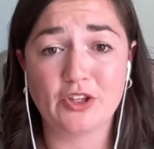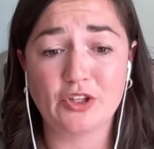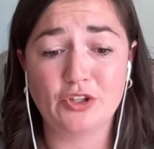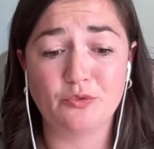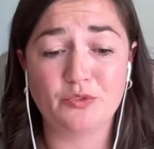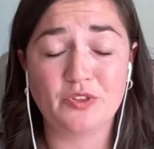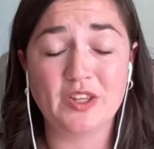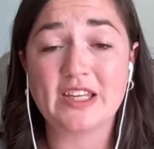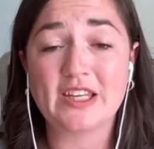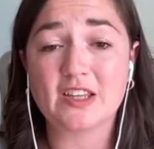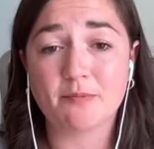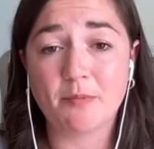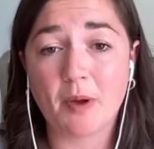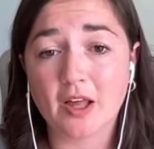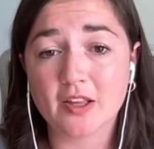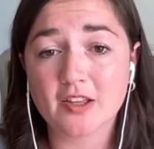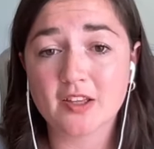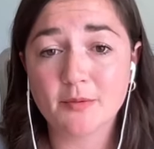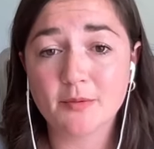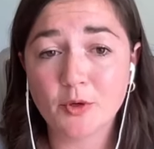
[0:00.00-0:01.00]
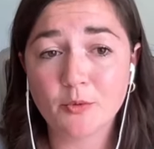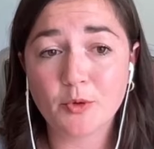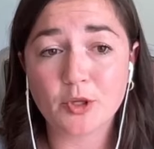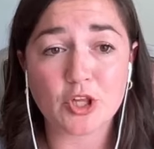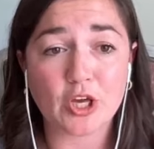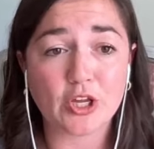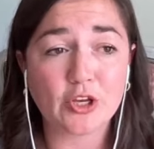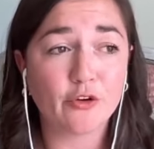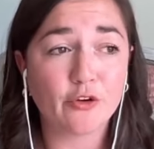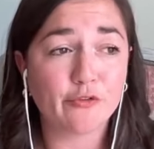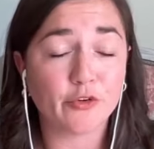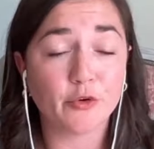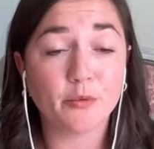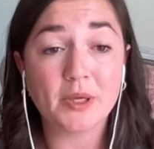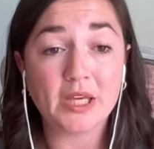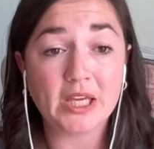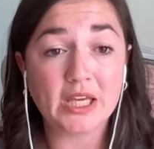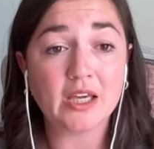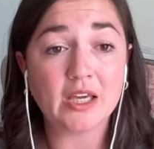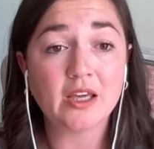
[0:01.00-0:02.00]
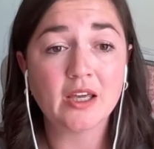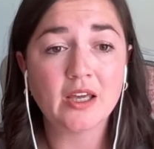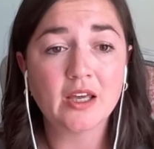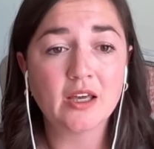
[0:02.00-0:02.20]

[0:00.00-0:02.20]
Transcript: you think it's possible, which I know for me,